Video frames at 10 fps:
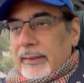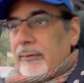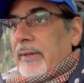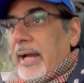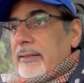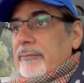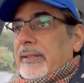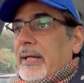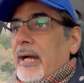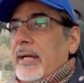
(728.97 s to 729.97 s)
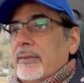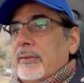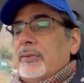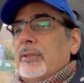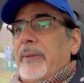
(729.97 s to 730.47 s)
The ride of the car is
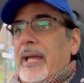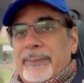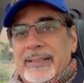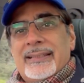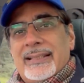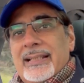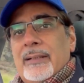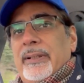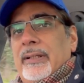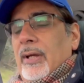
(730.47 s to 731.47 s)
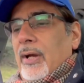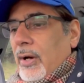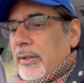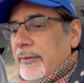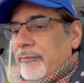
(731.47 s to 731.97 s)
not too bad, but it's a little bit
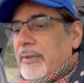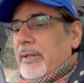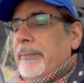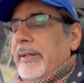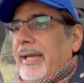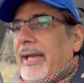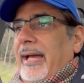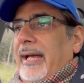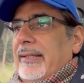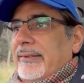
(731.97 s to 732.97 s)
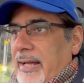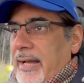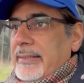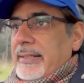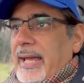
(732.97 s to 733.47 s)
on the firm side,